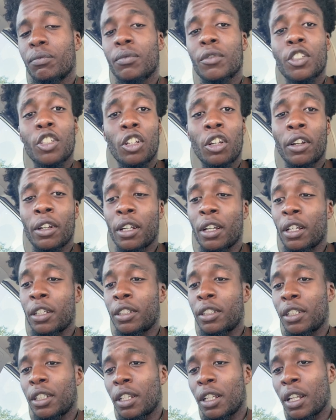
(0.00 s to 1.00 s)
Sorry, guys.
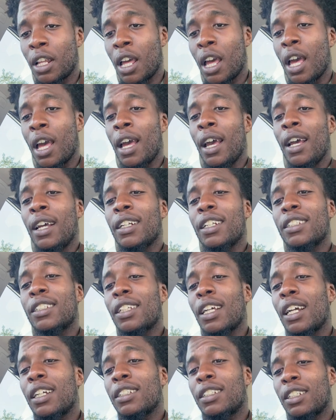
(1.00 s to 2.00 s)
The
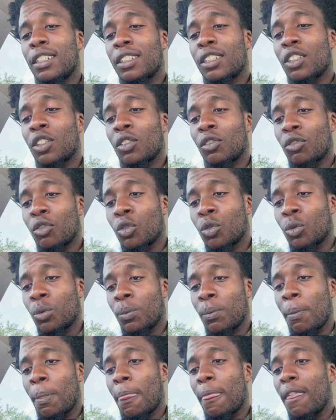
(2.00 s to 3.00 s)
scientists in the
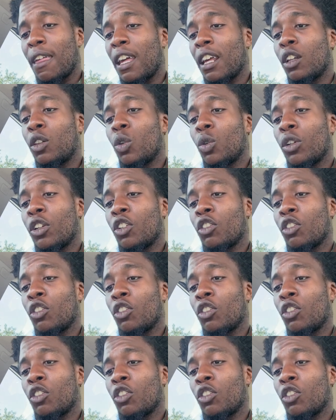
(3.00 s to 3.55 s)
room included